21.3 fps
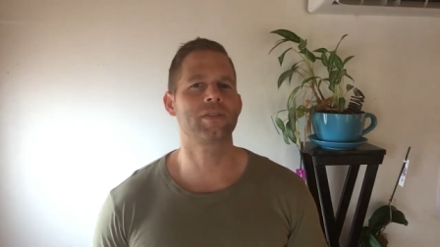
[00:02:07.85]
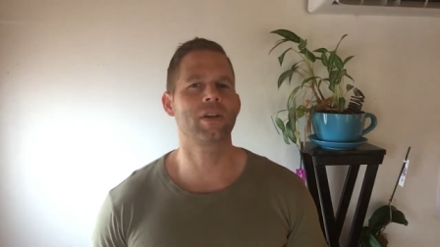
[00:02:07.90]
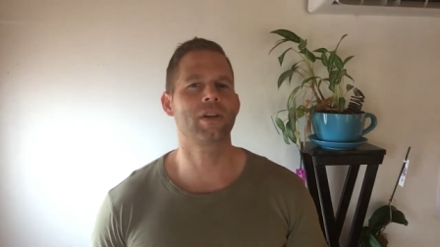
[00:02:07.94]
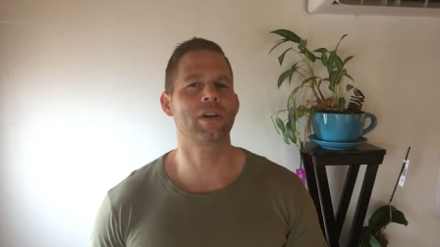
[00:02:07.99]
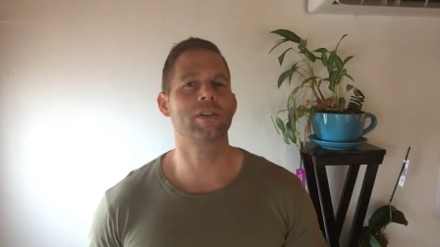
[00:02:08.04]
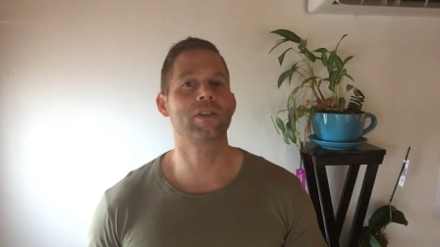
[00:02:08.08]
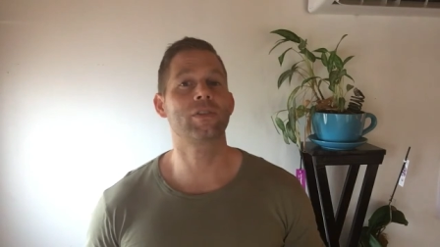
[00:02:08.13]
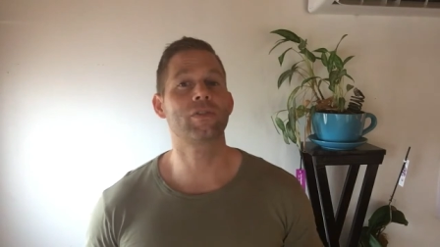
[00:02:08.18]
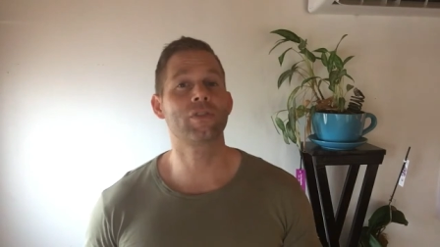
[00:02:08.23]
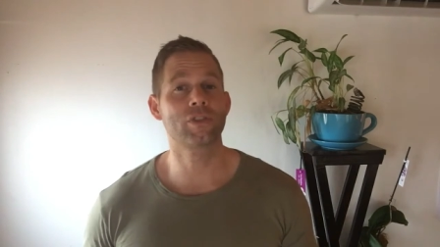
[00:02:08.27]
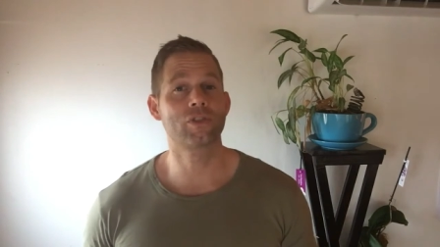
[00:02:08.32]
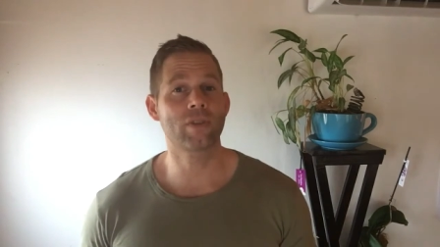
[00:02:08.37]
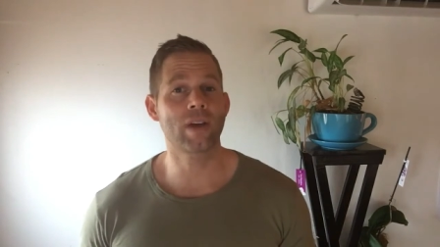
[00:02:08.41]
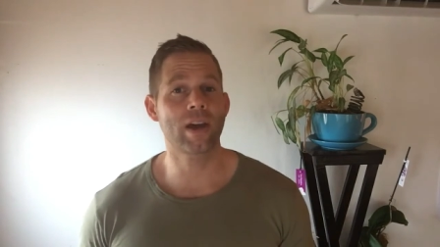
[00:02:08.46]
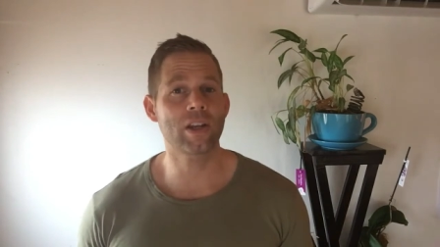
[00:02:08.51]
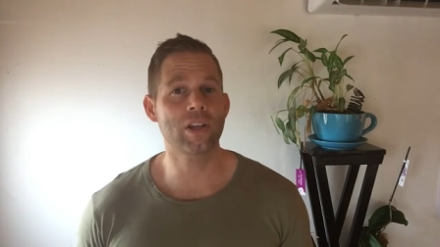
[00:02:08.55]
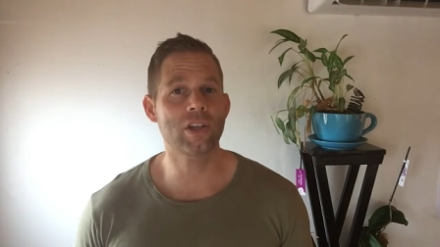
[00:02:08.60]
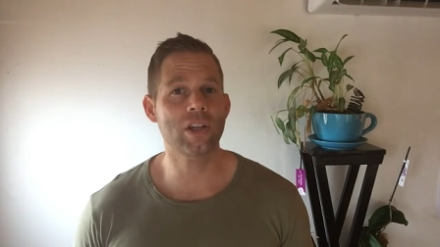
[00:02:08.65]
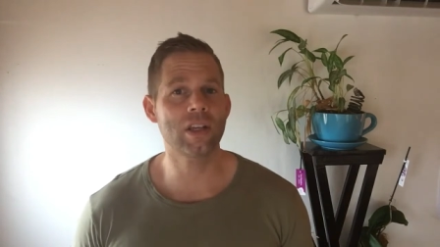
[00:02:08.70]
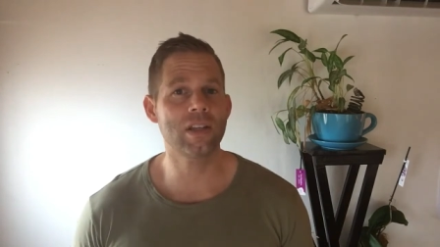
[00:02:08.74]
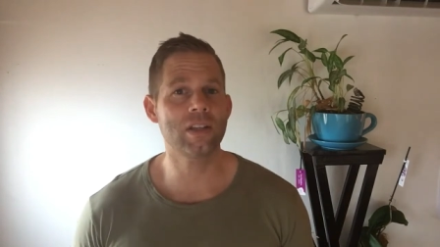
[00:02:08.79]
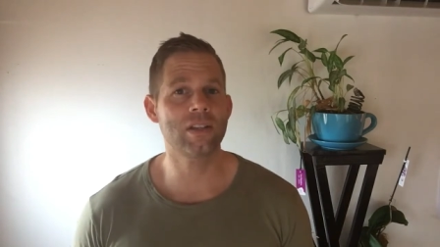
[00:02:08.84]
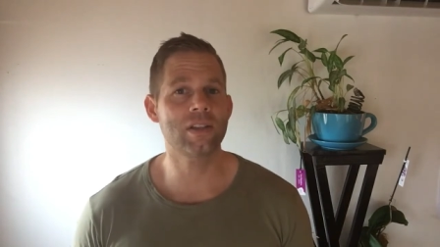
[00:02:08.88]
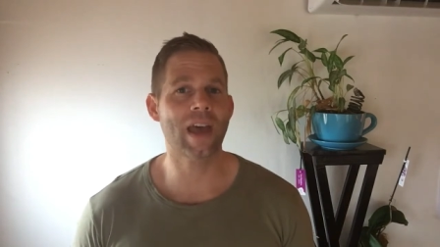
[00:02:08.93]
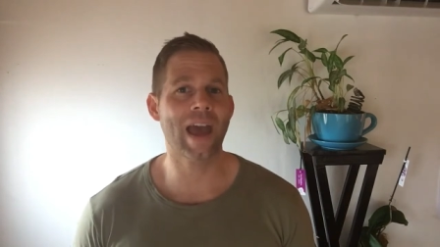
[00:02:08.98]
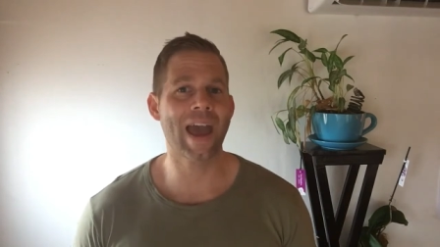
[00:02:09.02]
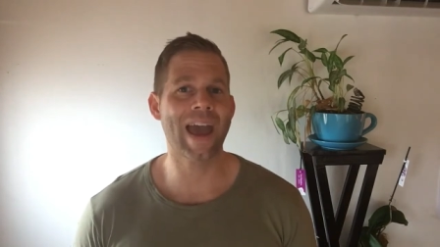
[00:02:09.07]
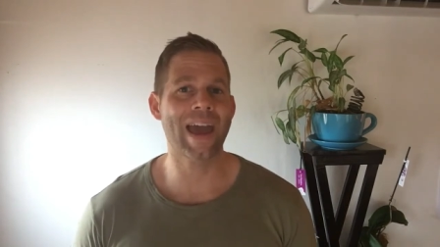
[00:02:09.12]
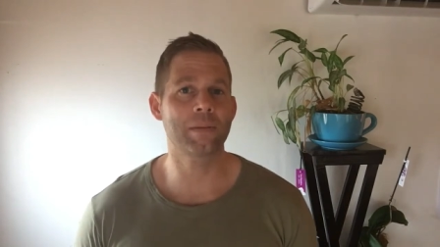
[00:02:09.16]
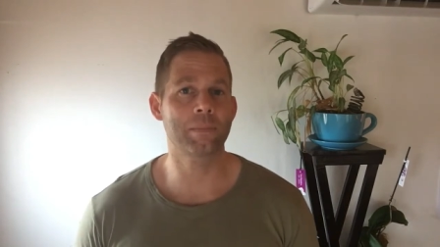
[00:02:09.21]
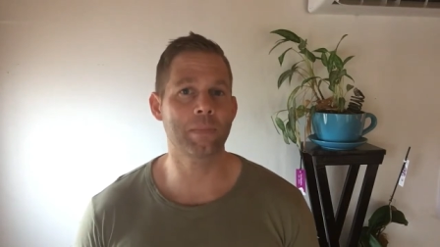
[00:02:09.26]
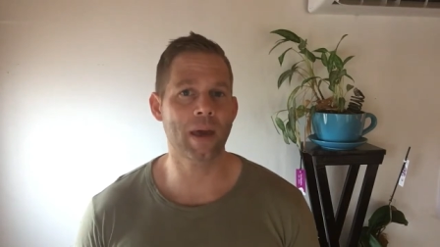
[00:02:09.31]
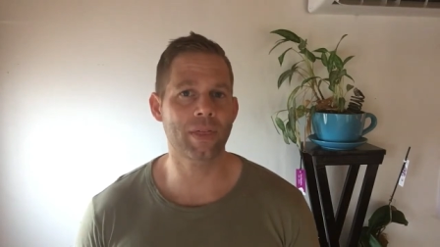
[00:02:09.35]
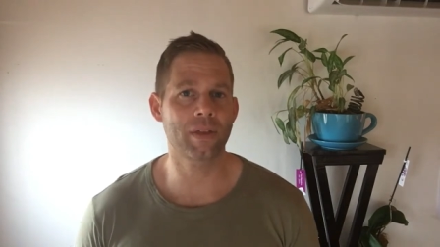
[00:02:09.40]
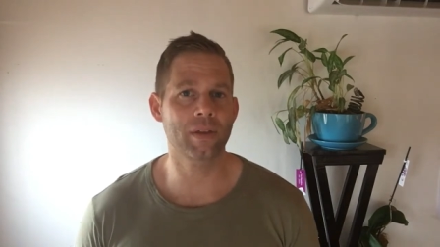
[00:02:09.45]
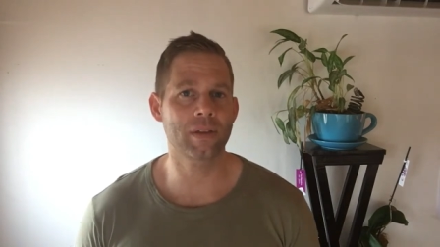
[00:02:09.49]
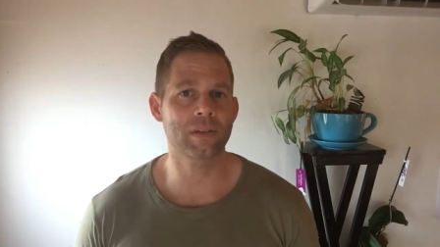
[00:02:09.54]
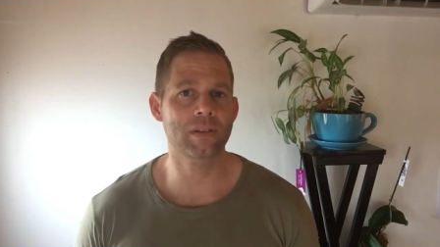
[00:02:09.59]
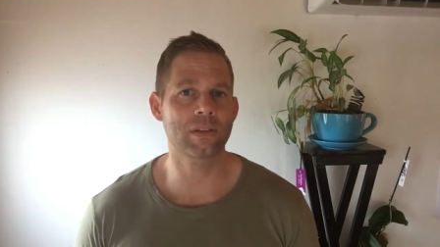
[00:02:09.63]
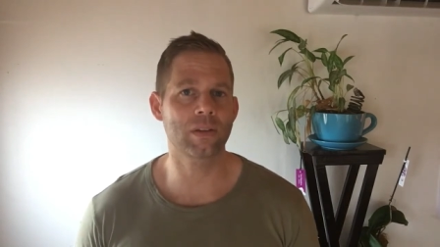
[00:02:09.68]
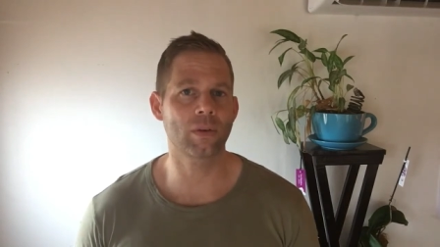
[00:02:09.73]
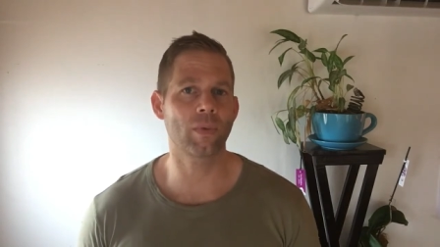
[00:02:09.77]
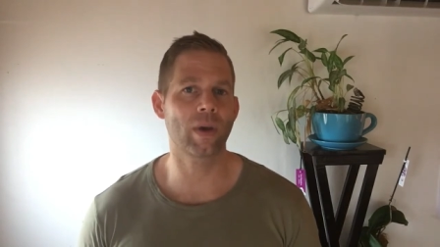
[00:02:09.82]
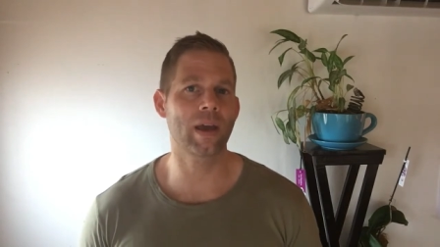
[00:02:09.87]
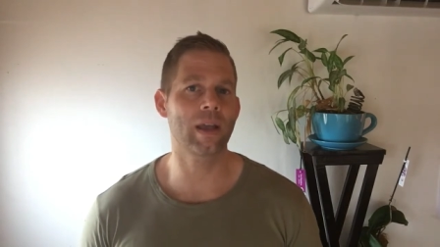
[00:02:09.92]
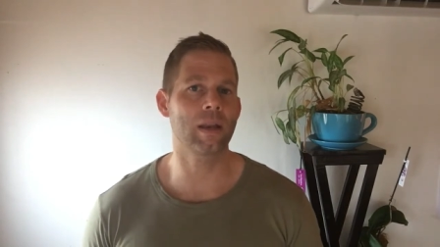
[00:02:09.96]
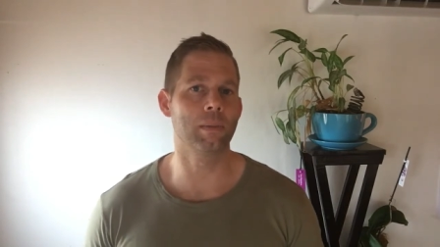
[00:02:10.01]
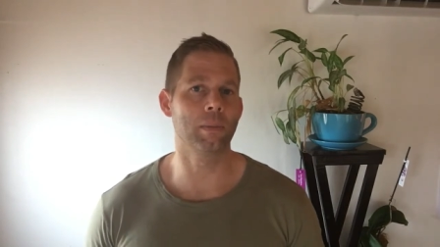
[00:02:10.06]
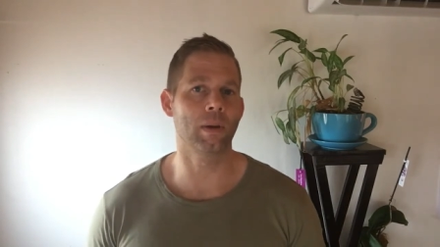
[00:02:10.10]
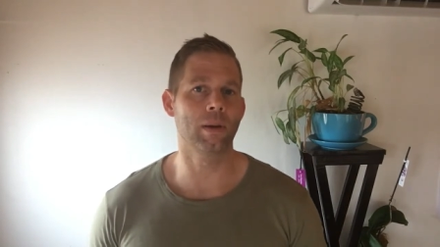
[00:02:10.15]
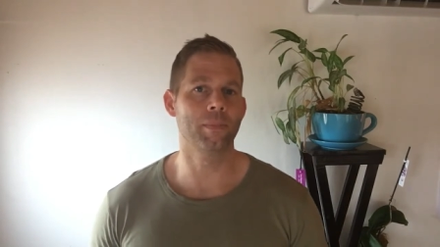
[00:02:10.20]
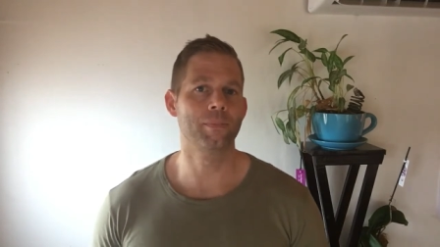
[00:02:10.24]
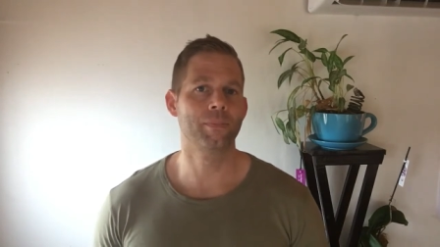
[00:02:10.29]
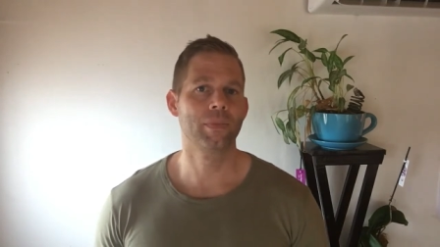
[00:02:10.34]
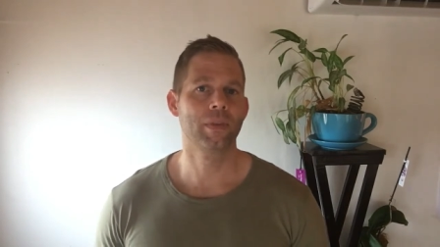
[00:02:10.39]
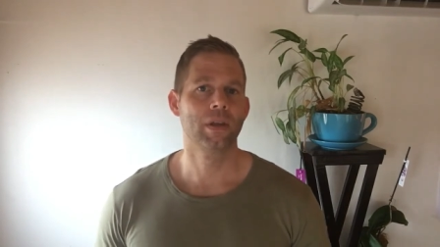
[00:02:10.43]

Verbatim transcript: there are different strategies and methods available.